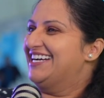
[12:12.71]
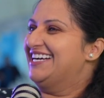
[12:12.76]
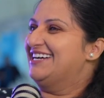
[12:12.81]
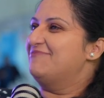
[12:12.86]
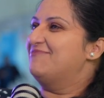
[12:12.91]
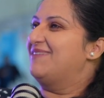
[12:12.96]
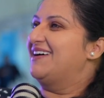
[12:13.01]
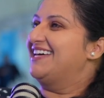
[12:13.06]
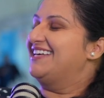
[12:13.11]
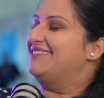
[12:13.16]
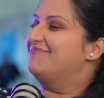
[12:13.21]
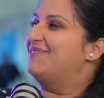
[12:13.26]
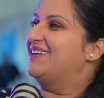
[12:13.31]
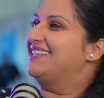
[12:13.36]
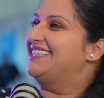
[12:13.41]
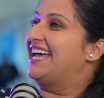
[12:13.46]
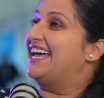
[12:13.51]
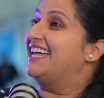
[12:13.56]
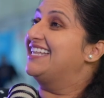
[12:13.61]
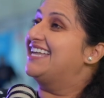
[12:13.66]
But
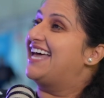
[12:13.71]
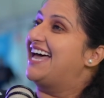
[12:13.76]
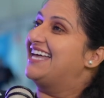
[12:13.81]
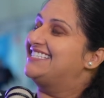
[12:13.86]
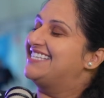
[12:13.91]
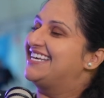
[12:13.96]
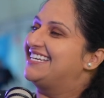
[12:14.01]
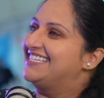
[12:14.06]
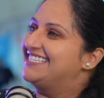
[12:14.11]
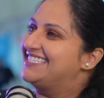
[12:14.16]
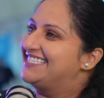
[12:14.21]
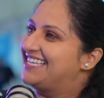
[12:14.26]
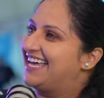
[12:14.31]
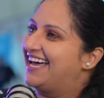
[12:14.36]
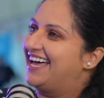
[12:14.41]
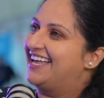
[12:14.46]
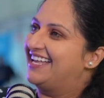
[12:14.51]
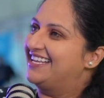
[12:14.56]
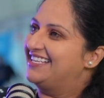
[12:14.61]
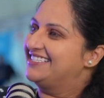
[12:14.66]
that, as a
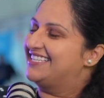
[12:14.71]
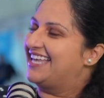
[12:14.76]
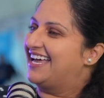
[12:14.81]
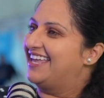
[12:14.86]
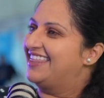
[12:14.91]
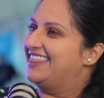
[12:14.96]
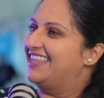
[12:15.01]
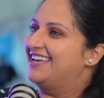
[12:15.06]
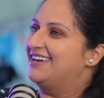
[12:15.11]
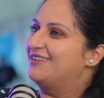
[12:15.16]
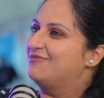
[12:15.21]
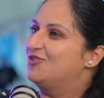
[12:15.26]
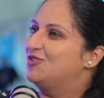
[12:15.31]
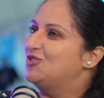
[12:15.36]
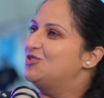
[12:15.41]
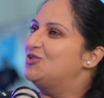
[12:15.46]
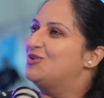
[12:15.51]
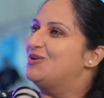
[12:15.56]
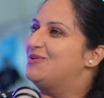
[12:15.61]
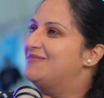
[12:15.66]
result, I think
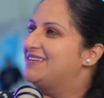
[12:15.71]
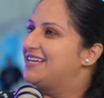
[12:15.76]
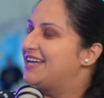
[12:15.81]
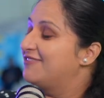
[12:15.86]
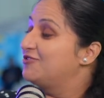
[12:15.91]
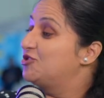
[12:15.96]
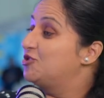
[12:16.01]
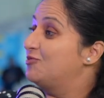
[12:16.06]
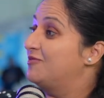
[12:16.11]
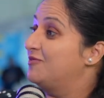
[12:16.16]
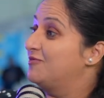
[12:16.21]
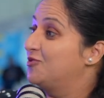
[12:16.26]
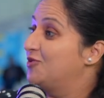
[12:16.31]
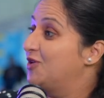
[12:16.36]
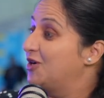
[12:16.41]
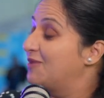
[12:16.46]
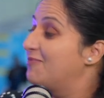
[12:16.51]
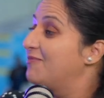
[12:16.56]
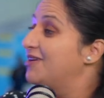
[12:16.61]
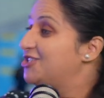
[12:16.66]
most women have to
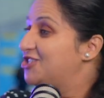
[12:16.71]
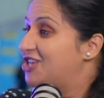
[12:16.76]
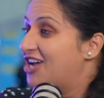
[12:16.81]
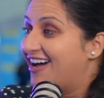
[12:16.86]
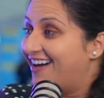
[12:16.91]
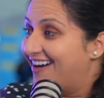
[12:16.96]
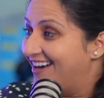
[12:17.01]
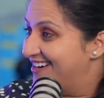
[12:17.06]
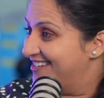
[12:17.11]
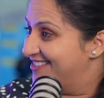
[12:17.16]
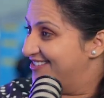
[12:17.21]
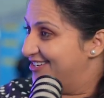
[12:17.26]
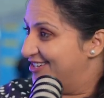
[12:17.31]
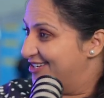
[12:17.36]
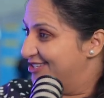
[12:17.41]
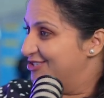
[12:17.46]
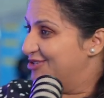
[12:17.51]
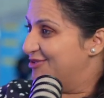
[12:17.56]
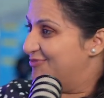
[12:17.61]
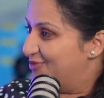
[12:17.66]
work much harder
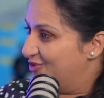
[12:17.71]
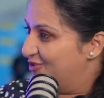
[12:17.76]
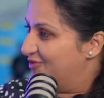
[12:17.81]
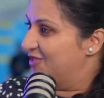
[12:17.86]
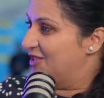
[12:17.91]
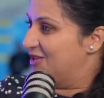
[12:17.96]
to prove